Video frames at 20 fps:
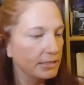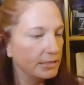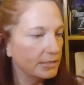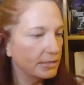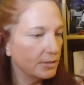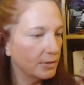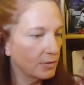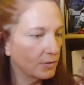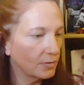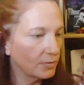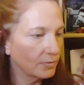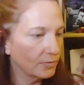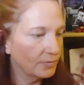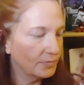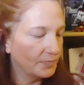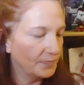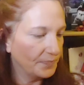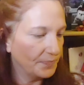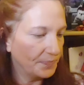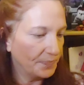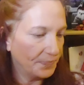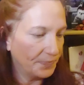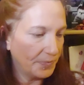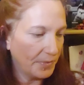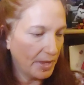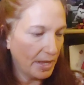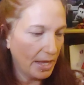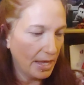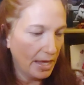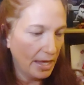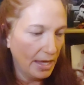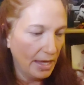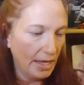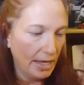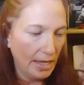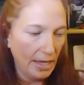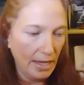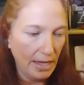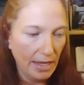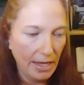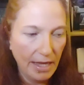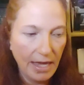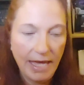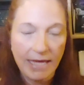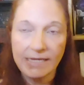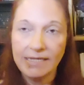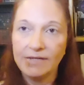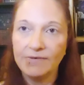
So I